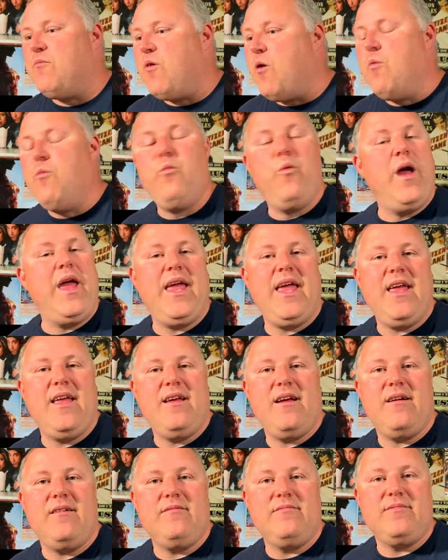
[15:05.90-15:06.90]

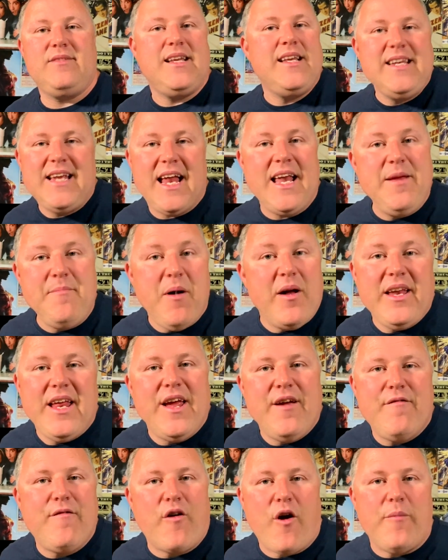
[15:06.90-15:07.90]
we didn't get any
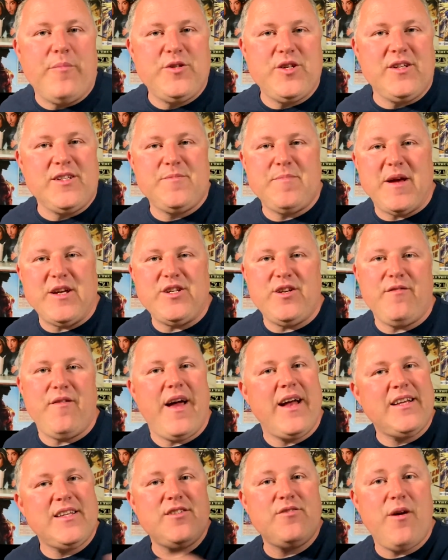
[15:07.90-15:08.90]
money for optional special
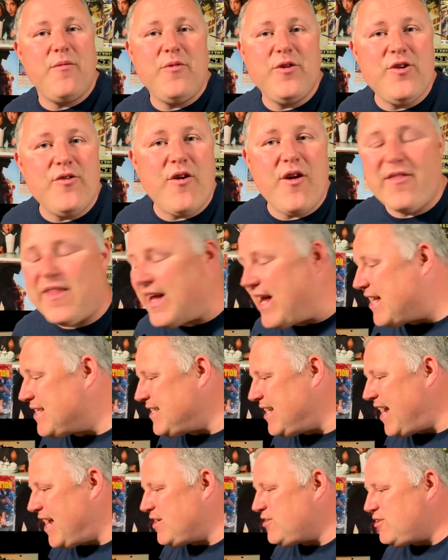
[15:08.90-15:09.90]
effects. So I wonder, are they
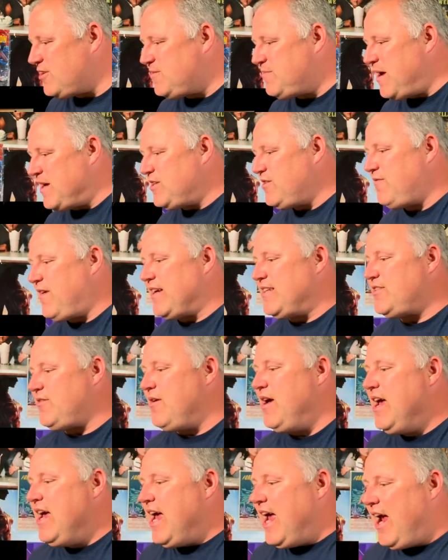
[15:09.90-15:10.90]
getting actual special effects? So
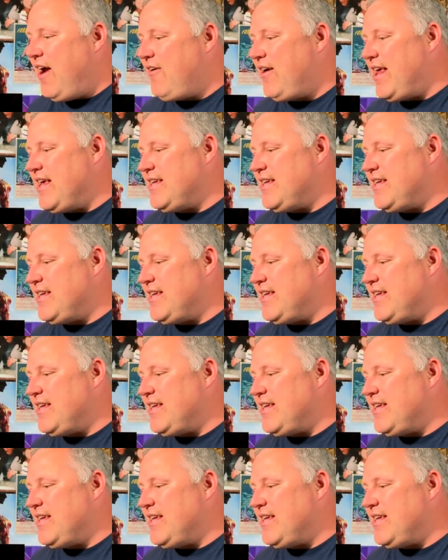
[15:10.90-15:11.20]
here it